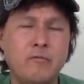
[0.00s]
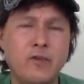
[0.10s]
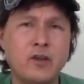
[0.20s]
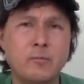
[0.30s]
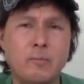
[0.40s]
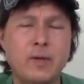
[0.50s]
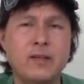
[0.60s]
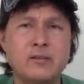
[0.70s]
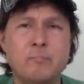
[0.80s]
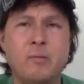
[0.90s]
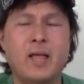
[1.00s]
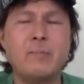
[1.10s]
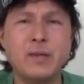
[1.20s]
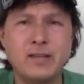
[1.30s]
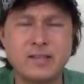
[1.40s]
vegetable-based
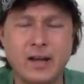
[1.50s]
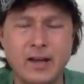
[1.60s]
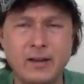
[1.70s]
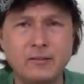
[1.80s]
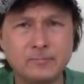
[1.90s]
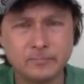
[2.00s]
plant-based diet.